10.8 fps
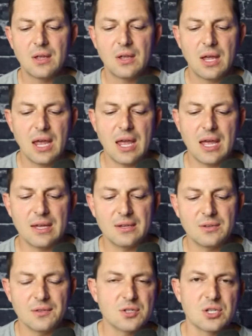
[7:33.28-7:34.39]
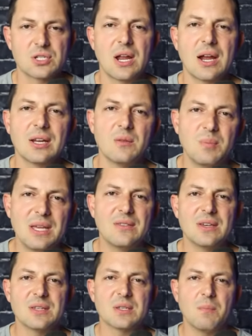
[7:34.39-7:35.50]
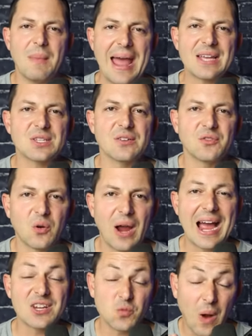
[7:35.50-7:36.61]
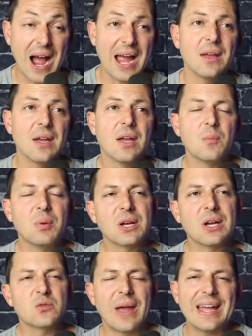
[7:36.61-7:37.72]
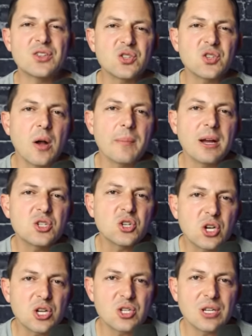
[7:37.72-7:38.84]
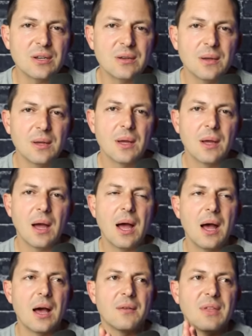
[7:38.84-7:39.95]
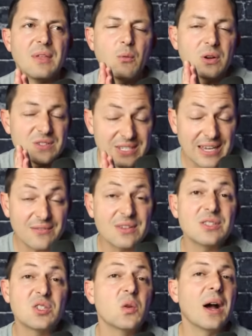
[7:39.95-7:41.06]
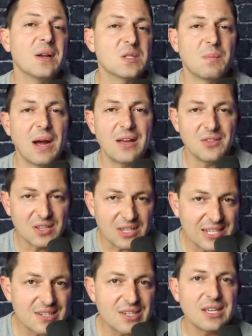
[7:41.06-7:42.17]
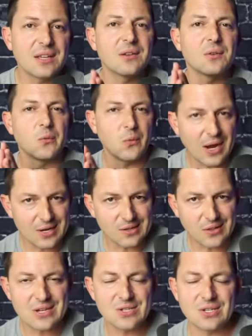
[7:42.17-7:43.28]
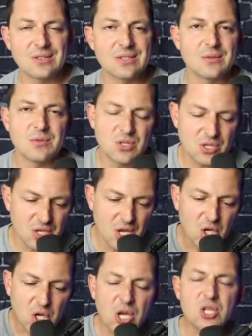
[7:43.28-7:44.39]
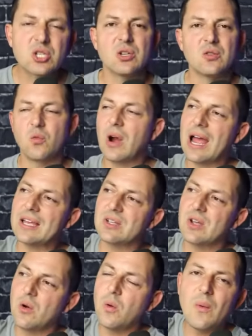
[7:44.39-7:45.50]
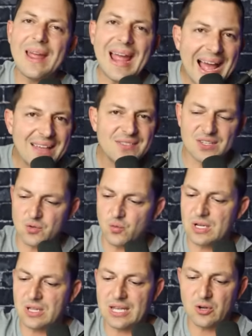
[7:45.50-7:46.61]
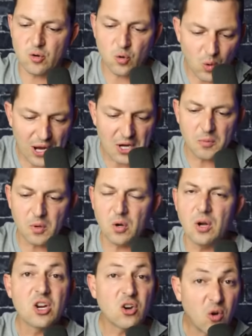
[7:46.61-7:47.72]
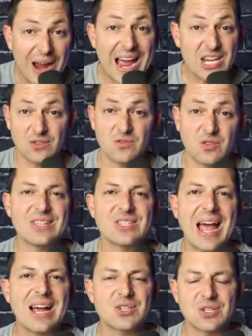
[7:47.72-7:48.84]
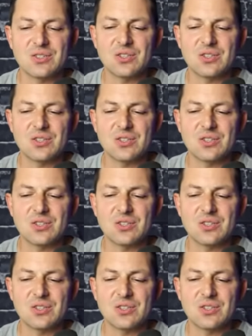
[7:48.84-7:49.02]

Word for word: And there's just not going to be this massive crash. Why? because we had so much cushion uh, that was given to us by the lending regulations. It was just cushion. Whereas when we had this really incredible crash of transactions,